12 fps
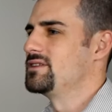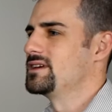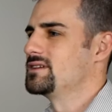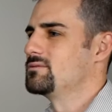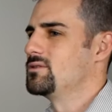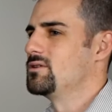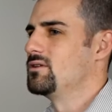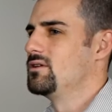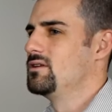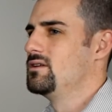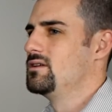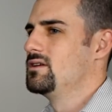Thinking, well,
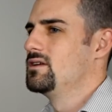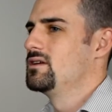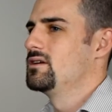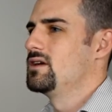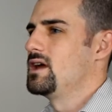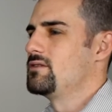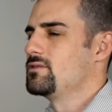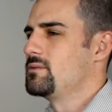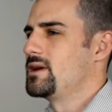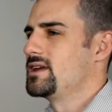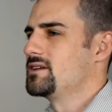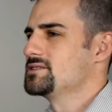
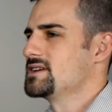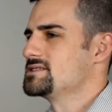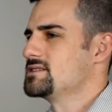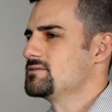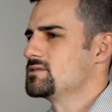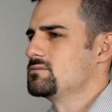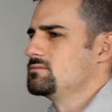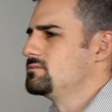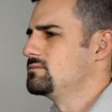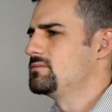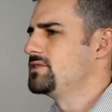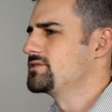everybody else has stuff, so
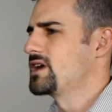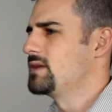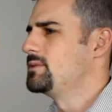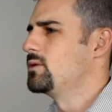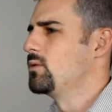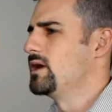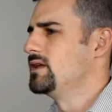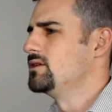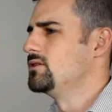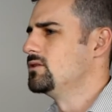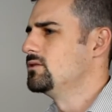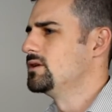there's got to be a way to
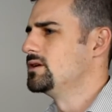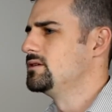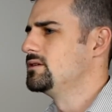do it.